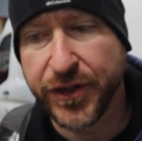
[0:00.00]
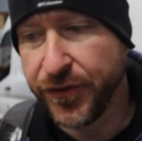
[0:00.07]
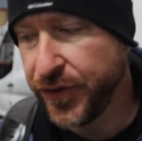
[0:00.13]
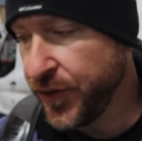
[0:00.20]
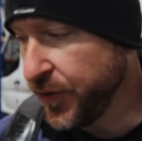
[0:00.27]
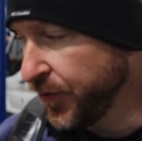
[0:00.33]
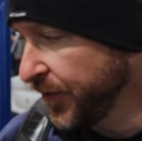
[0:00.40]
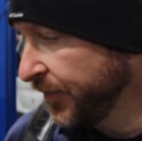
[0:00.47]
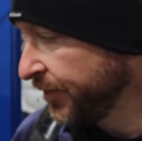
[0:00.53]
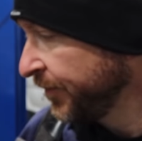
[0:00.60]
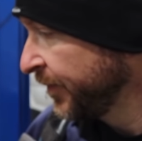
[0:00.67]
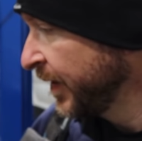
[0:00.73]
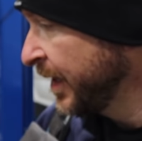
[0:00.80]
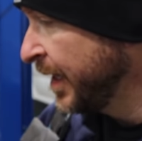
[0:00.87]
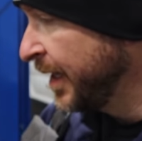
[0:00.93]
till noon.
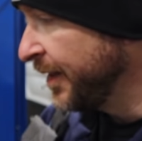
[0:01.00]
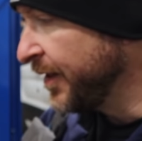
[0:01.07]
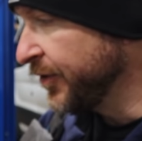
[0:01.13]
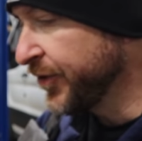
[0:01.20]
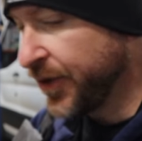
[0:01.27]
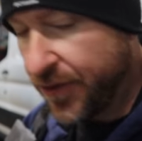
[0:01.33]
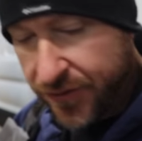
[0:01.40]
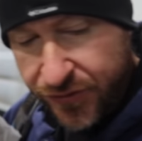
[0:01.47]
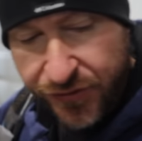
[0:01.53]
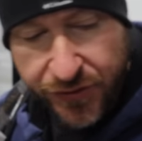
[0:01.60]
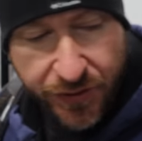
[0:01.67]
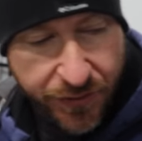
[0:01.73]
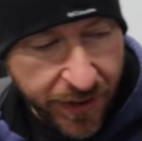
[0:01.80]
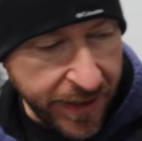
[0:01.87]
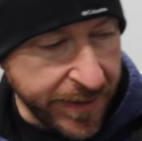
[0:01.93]
There's
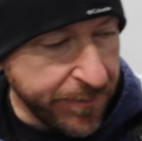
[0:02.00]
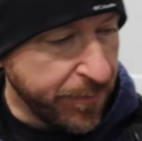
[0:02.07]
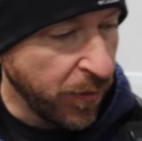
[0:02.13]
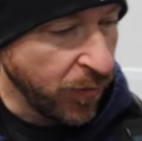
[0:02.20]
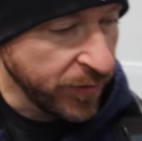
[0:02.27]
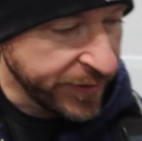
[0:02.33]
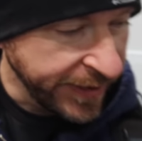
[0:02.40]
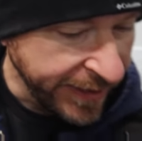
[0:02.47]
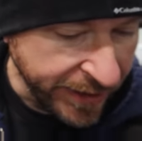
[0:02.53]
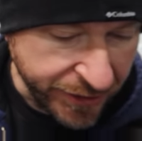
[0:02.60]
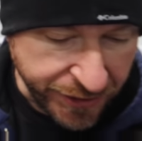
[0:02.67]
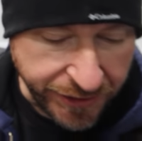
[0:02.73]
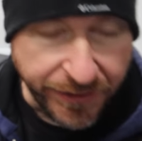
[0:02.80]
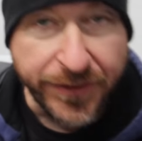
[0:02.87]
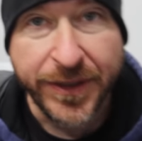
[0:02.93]
also a bolt
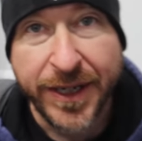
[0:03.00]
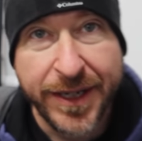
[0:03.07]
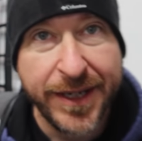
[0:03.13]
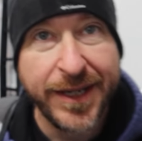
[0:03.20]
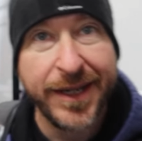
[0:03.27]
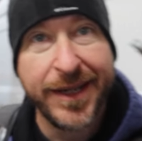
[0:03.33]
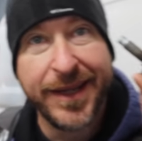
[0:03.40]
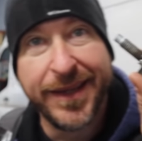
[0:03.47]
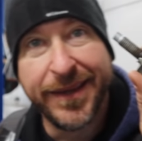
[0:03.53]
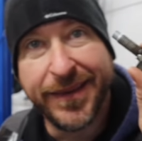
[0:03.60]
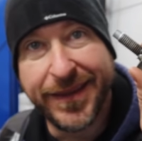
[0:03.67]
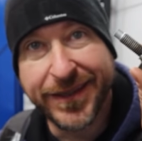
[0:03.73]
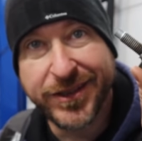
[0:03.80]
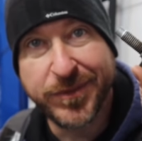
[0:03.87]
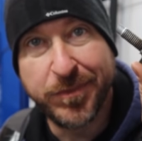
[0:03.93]
issue.
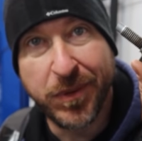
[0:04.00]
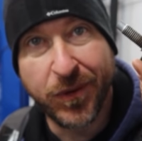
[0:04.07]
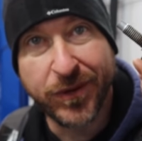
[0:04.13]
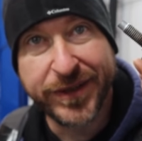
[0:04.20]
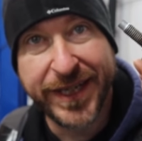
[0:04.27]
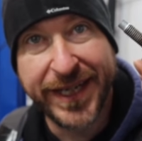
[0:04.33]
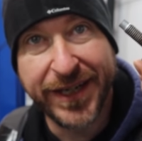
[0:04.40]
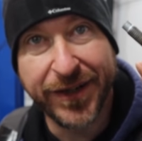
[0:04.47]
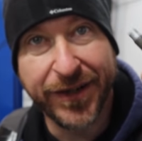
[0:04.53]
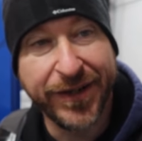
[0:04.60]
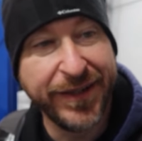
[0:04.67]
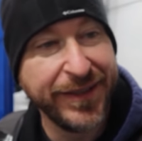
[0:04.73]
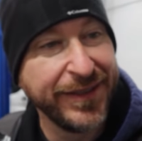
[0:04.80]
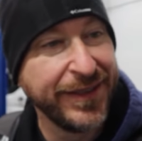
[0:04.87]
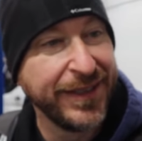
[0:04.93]
This bolt
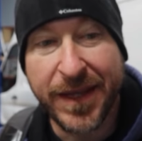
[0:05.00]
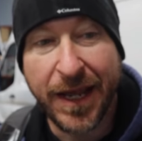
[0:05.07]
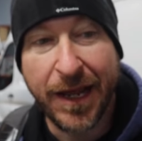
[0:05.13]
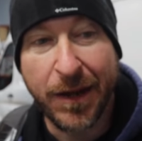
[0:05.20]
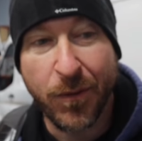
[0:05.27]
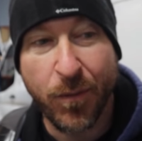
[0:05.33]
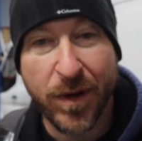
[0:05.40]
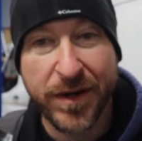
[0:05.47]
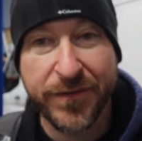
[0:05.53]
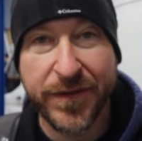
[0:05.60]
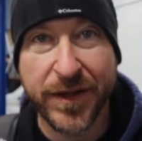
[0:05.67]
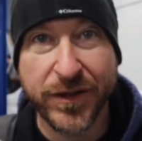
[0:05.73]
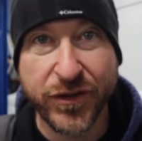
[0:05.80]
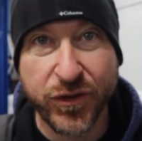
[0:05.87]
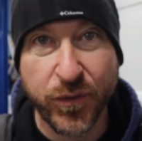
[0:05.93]
here, uh, one of
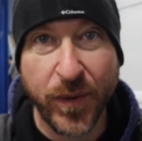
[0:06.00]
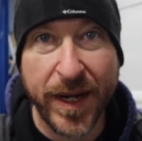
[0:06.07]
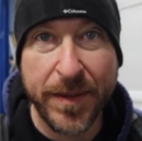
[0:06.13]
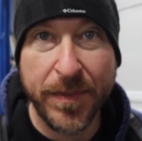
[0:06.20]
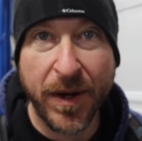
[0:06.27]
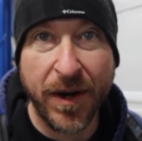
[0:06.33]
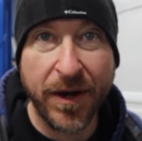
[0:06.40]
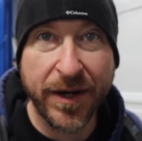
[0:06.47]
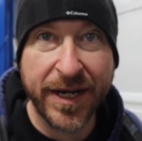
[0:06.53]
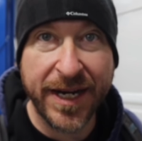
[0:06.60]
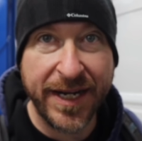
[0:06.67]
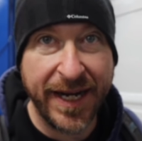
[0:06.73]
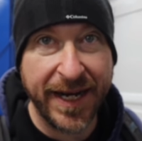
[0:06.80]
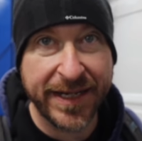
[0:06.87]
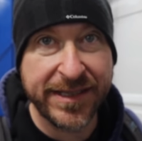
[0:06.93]
the sway bar
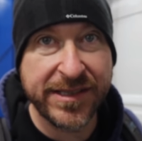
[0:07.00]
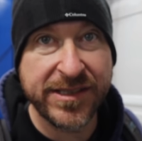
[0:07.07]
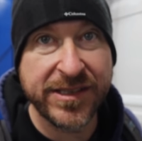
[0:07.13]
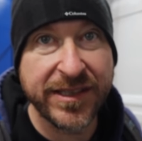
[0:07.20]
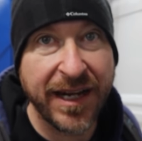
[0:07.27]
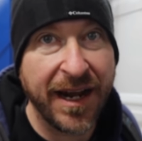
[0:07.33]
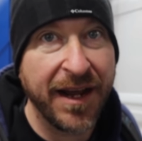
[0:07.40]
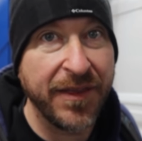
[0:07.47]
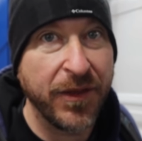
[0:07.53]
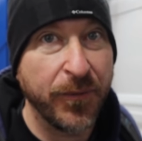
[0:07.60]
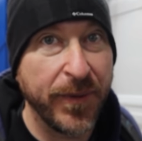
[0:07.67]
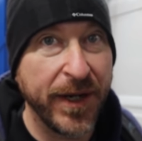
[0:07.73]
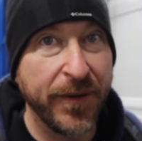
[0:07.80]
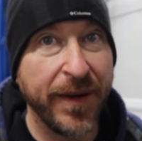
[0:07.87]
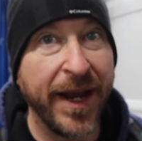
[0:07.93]
connects on the
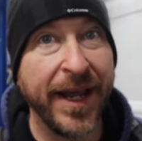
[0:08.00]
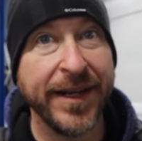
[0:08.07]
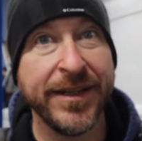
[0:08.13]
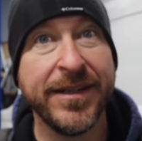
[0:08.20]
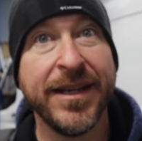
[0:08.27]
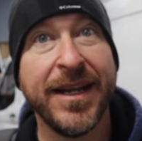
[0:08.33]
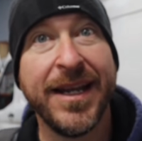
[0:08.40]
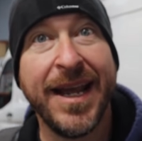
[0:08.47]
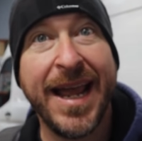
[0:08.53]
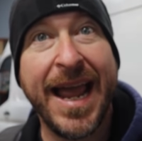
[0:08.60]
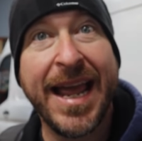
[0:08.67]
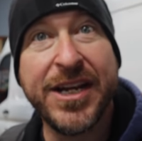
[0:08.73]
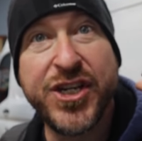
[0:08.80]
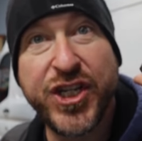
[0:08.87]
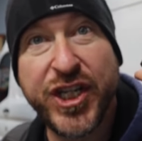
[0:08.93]
rear end
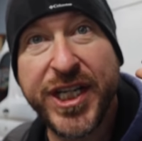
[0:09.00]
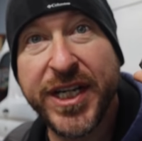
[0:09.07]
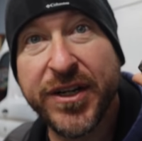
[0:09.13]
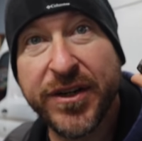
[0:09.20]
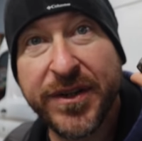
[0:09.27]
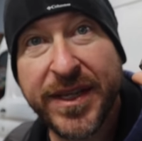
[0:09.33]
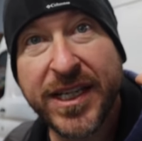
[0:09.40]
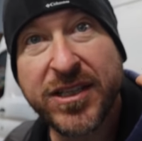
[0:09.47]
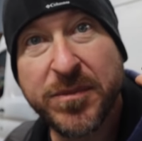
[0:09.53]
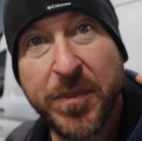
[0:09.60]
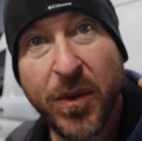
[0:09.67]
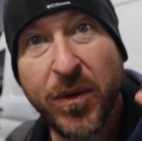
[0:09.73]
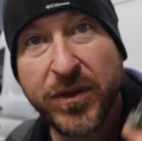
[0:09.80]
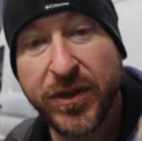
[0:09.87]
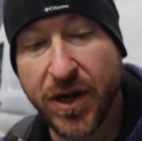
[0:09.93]
had sheared this
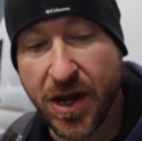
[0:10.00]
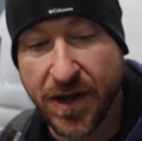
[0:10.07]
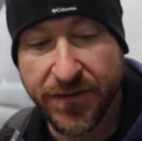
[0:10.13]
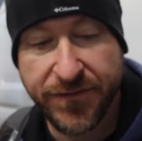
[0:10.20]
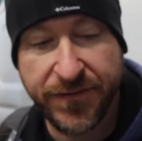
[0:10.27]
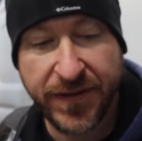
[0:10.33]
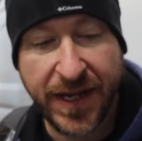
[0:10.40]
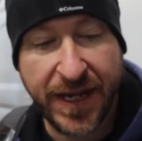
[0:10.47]
bolt off